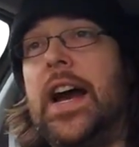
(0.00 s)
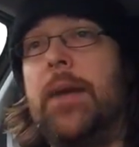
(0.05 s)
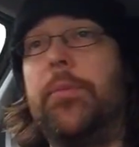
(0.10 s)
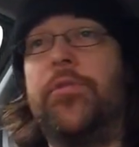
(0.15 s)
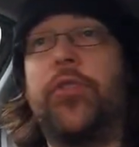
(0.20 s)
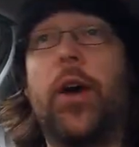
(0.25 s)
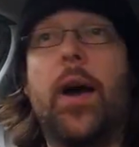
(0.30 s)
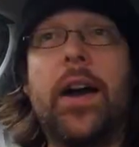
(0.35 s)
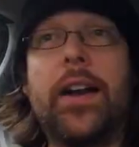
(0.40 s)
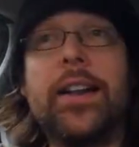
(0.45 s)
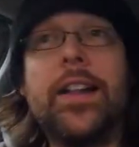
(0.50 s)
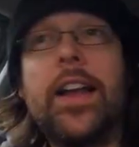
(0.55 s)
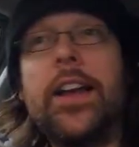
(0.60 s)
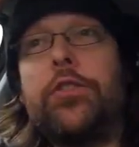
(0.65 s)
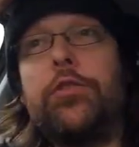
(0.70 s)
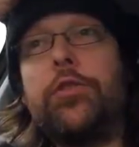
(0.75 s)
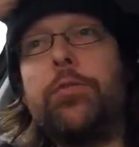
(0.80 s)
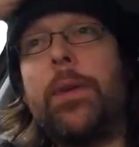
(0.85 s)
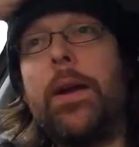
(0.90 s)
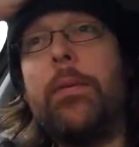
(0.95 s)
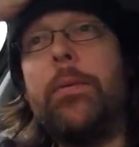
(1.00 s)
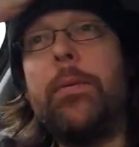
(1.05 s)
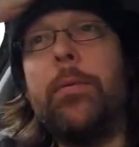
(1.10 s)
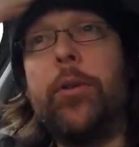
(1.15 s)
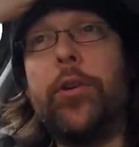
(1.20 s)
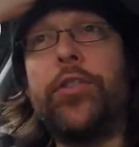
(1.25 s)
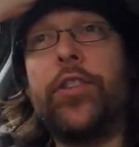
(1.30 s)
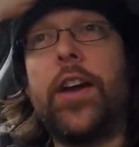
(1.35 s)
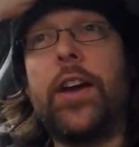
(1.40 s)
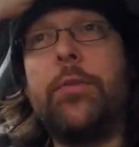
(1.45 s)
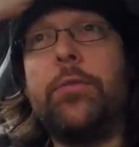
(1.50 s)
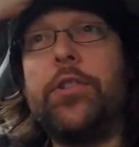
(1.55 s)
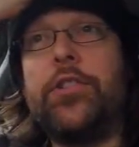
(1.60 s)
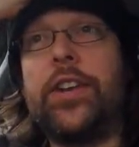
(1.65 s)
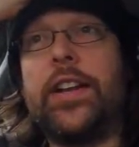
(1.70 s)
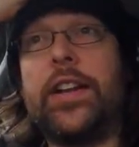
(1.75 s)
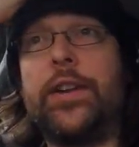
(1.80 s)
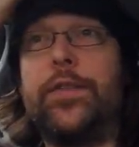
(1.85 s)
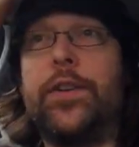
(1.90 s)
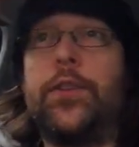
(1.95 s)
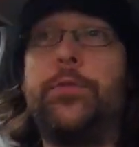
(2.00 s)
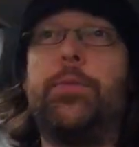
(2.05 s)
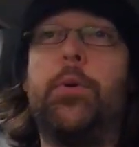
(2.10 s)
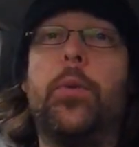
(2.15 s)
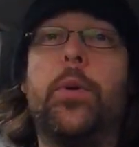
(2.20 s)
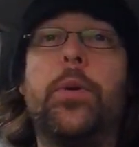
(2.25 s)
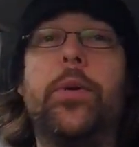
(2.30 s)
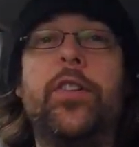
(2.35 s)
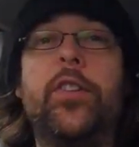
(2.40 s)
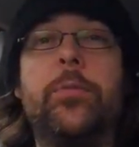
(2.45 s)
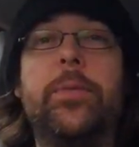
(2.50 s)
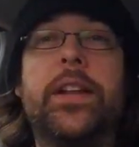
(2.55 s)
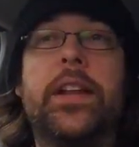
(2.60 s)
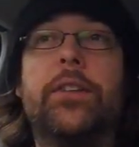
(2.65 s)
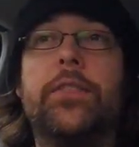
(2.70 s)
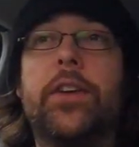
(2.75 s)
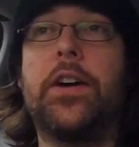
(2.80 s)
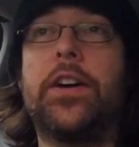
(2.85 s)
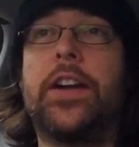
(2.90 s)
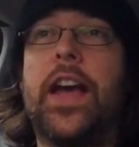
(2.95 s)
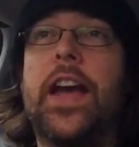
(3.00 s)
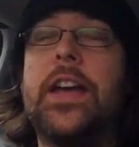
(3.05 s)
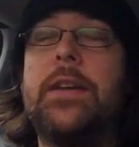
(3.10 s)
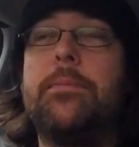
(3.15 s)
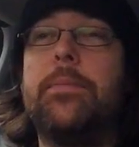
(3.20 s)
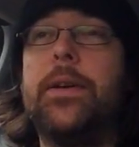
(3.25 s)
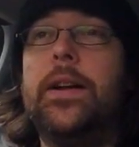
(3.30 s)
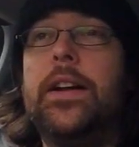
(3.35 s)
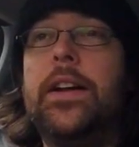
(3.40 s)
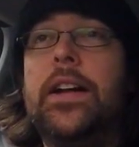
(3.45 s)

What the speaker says: So I'd like to spend a bit more time with Jellyfish, but we were in the middle game